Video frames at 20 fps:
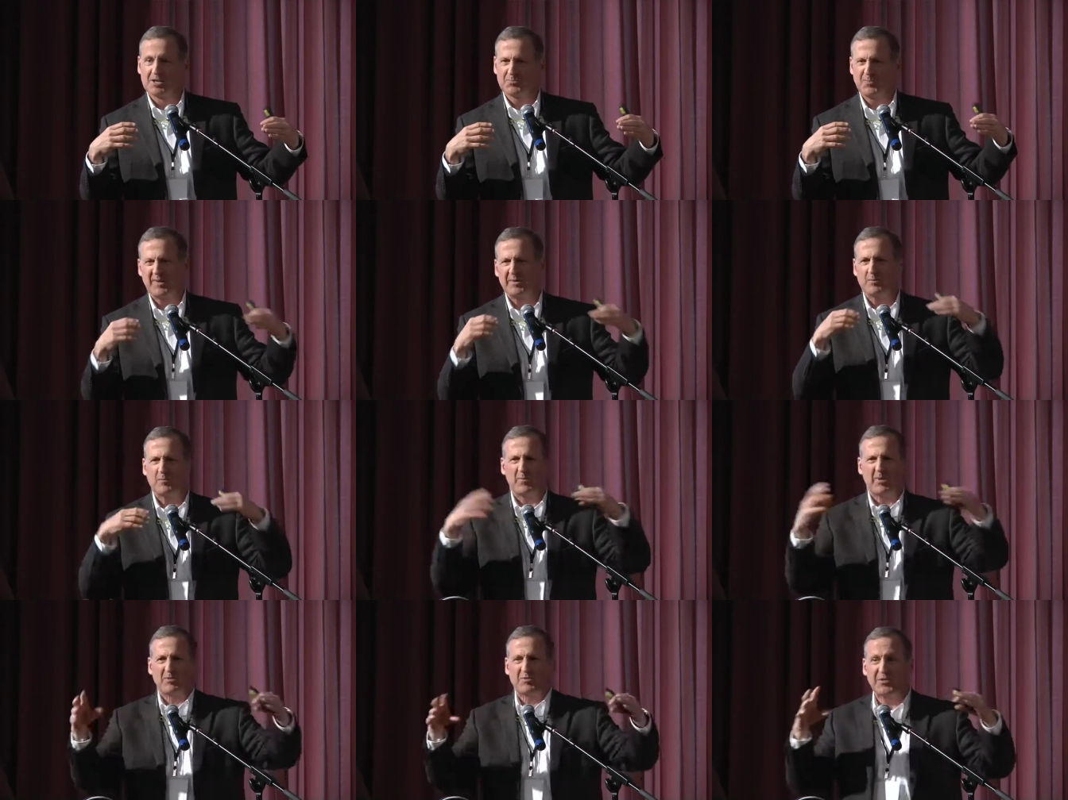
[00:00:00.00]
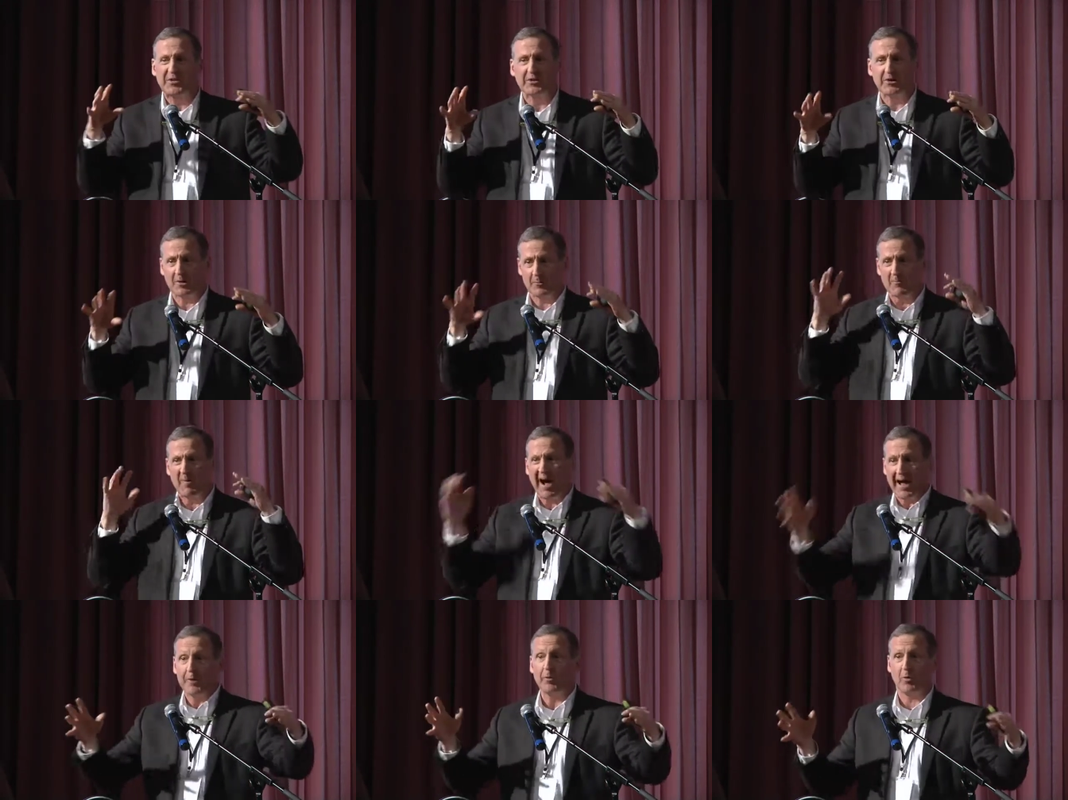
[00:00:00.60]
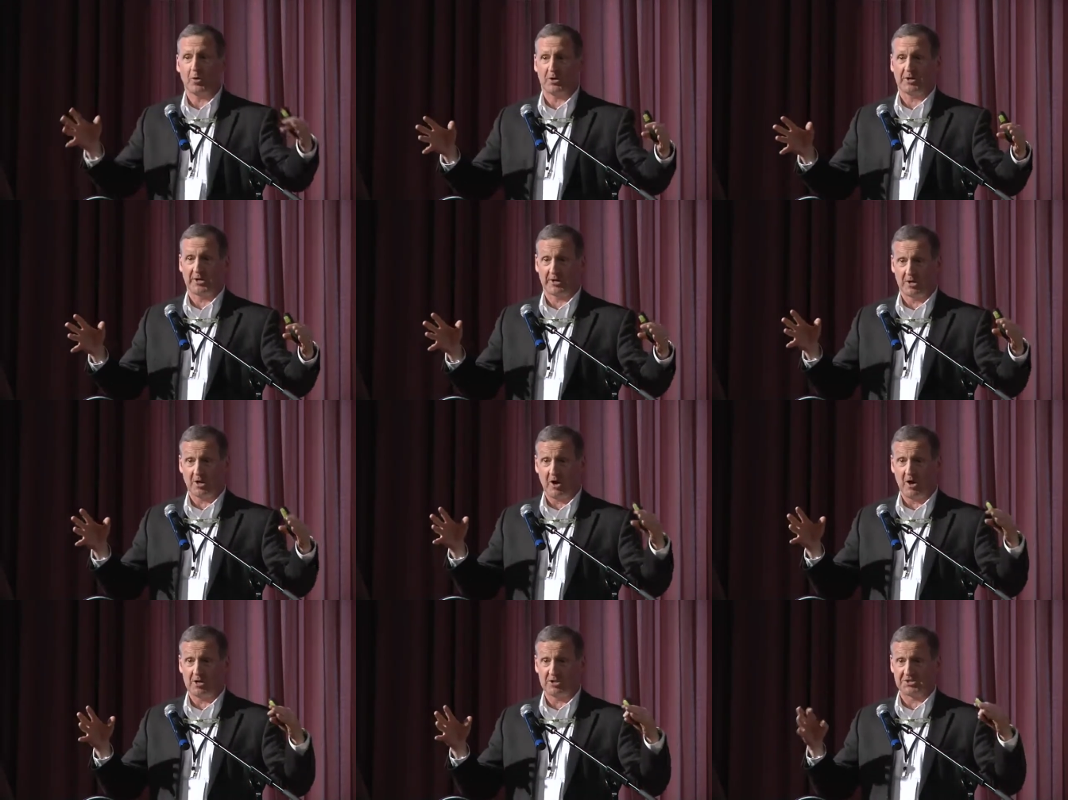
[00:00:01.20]
But, but figured it might work in
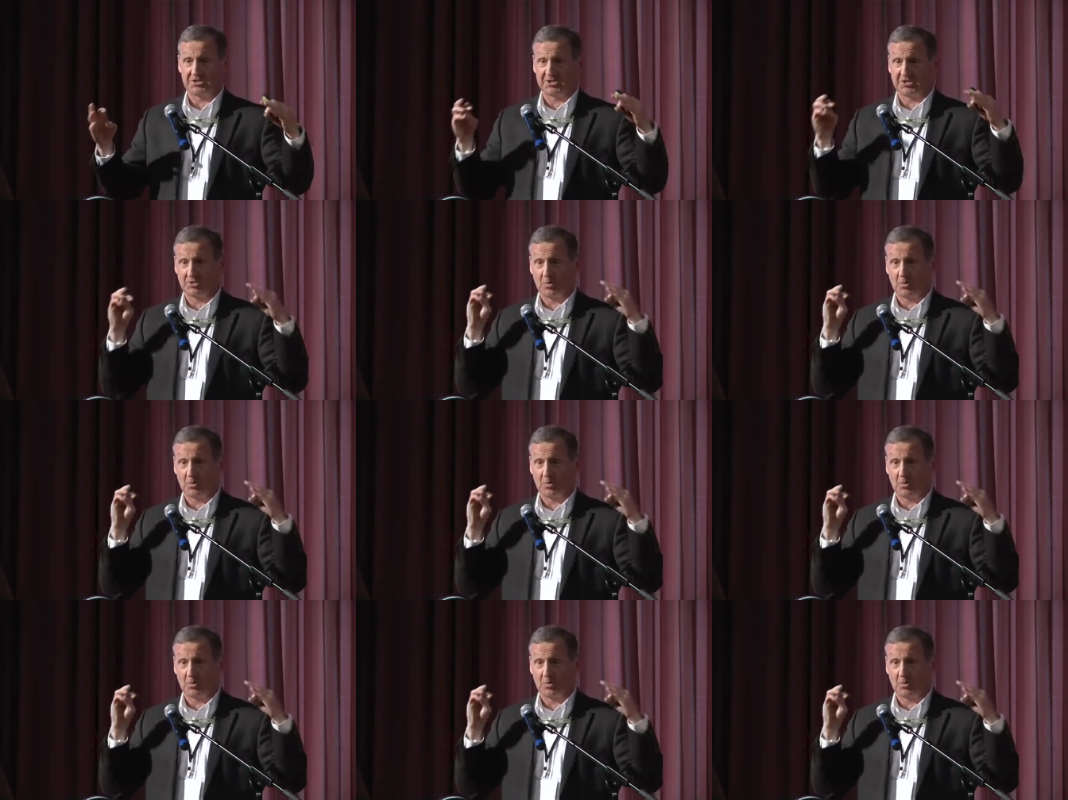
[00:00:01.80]
colleges.